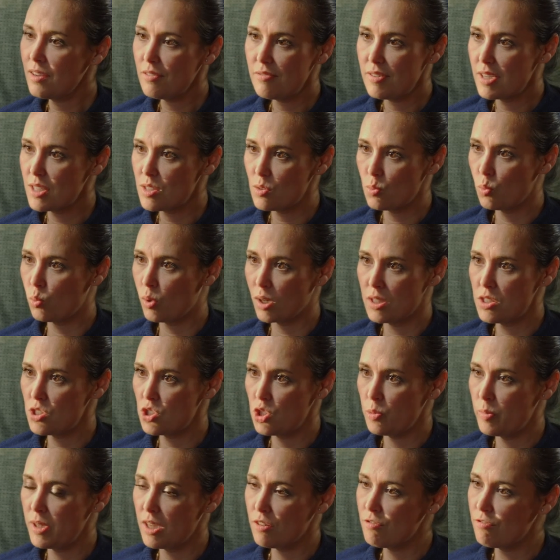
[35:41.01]
of us wants
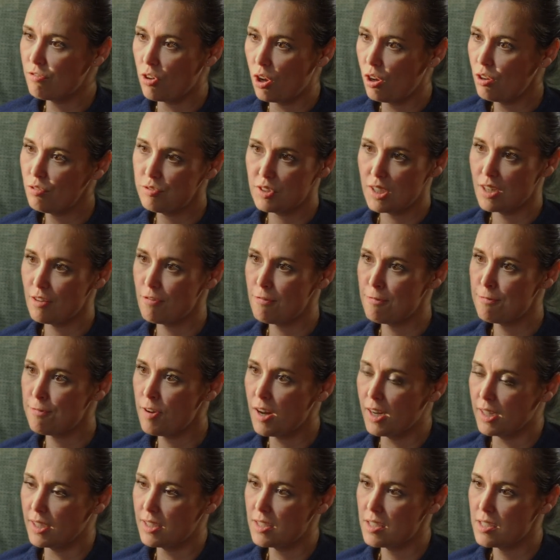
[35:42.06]
to be involved in a
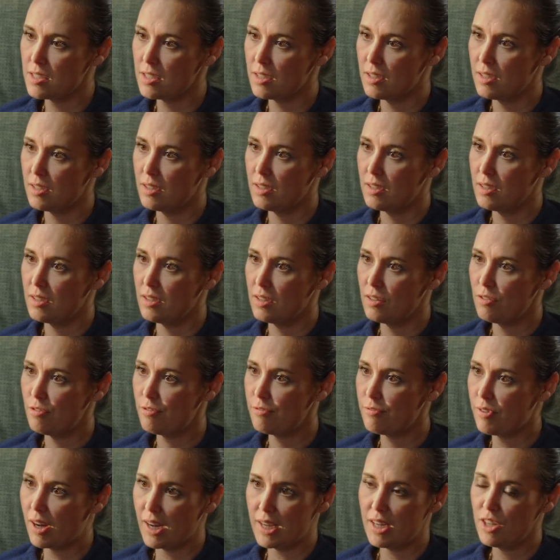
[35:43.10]
fight,
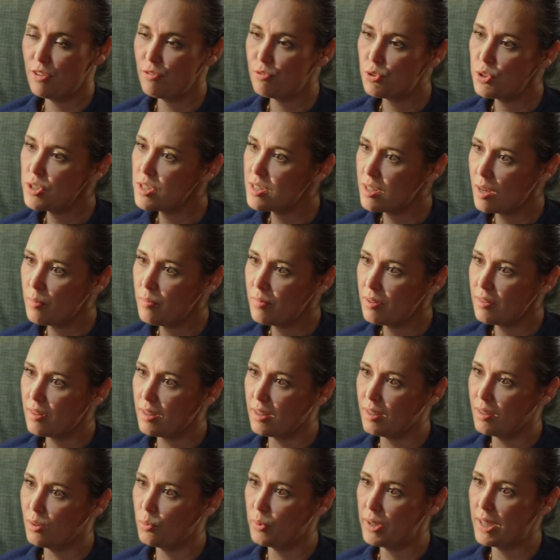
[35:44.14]
fighting for
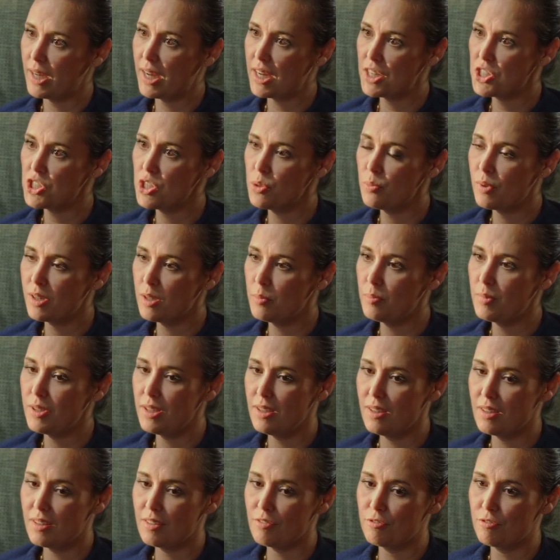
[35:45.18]
something. We actually want to
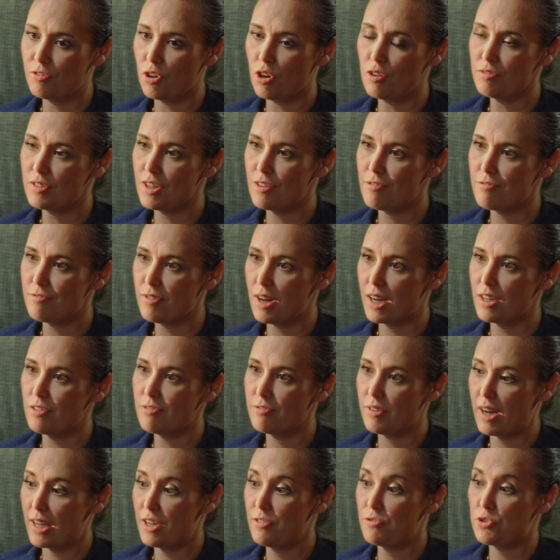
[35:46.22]
be involved in a fight,
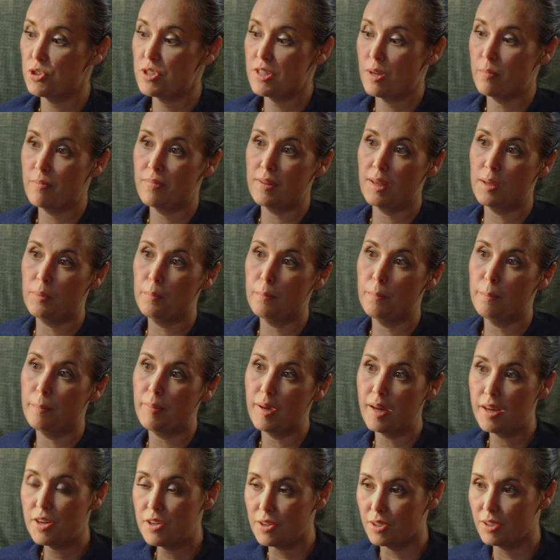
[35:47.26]
fighting for something
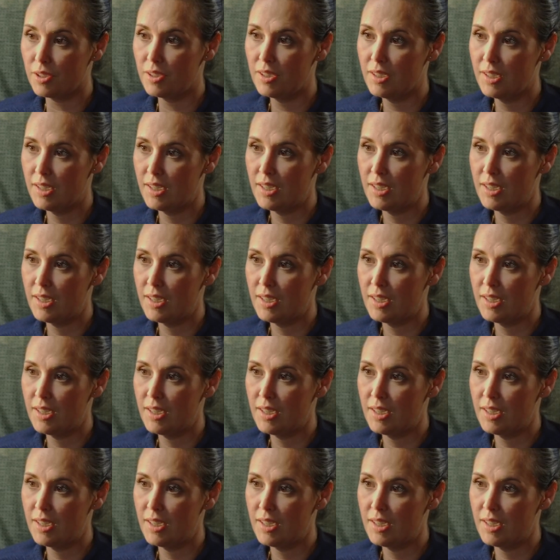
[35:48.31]
better.